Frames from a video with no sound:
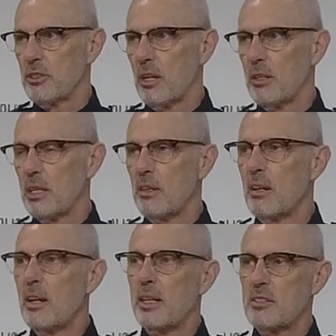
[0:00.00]
So
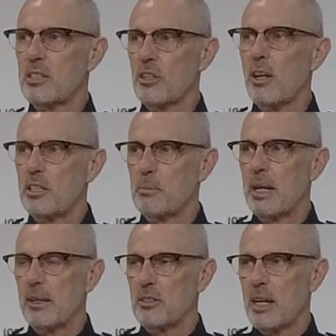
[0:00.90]
there's likely to be
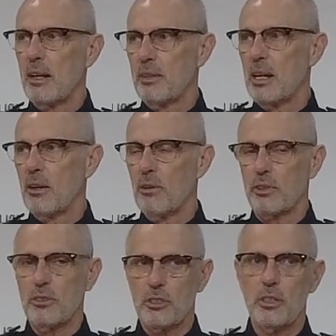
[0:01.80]
others out there of
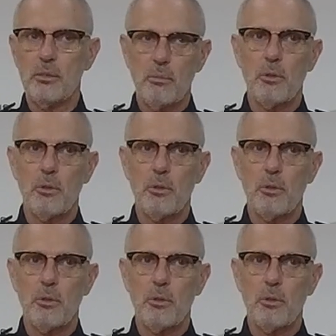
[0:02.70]
concern